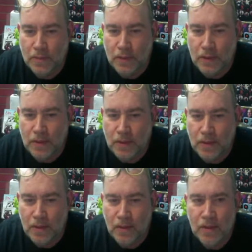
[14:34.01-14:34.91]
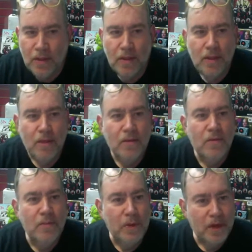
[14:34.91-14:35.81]
me
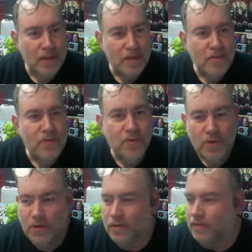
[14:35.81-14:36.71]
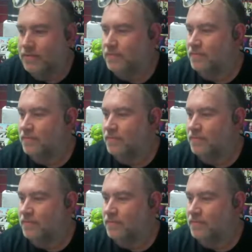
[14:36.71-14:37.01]
would buy them for her.